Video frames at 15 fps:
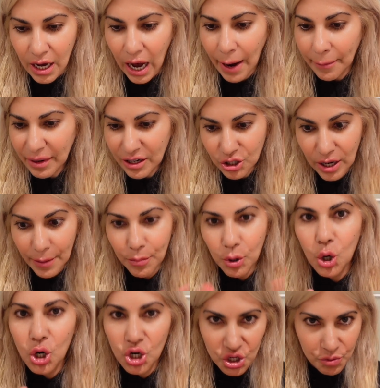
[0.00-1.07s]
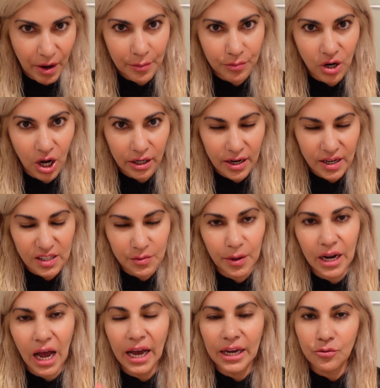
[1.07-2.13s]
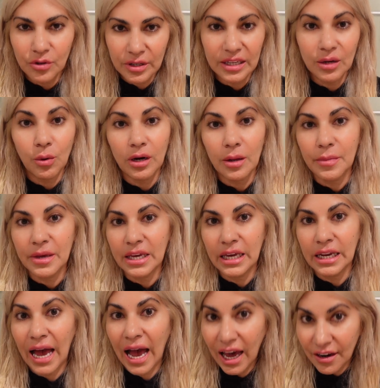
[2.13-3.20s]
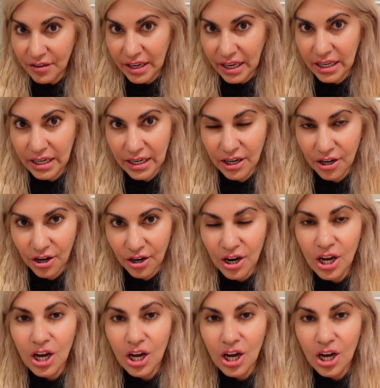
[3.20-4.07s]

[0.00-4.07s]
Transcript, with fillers: I'm not trying to push my products, but I really want to be an advocate here